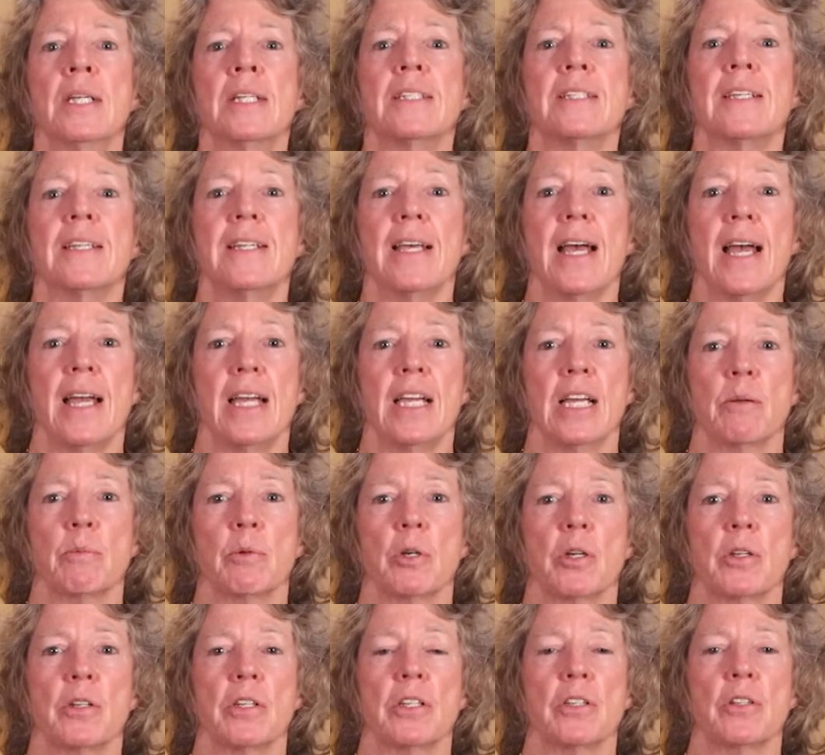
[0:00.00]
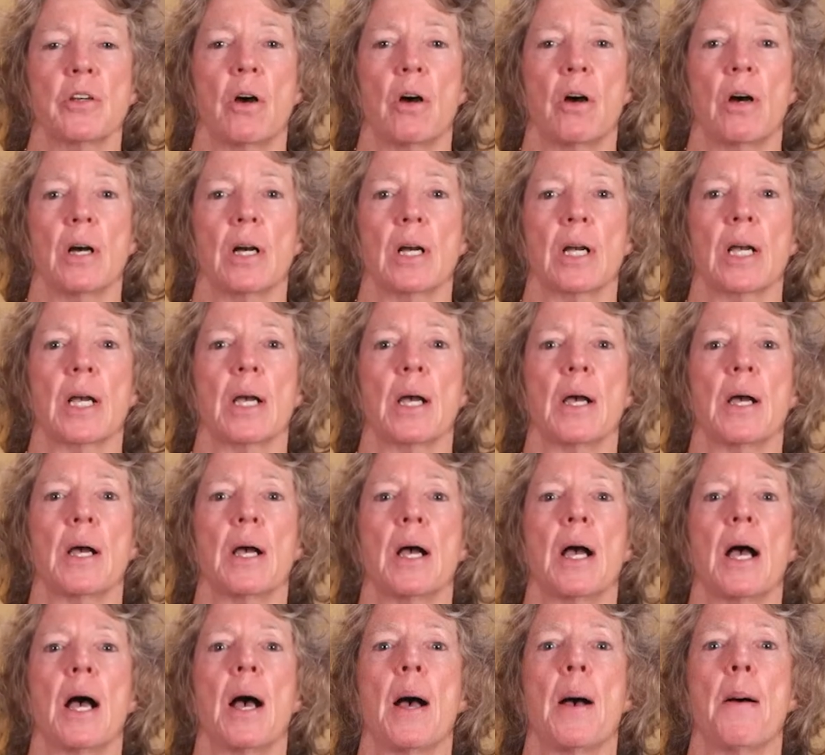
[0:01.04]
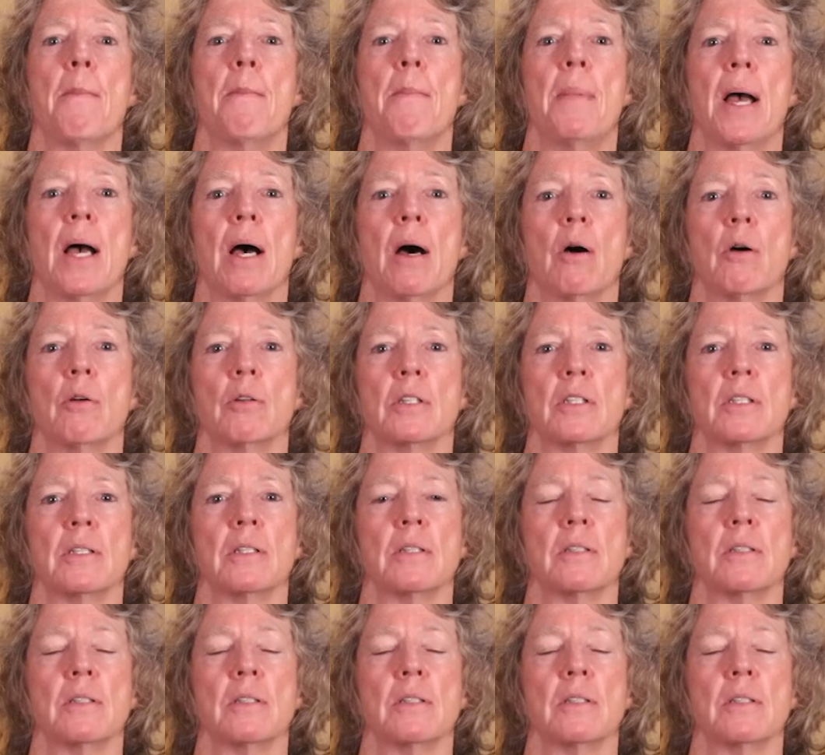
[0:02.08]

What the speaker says: Today, I'm going to talk about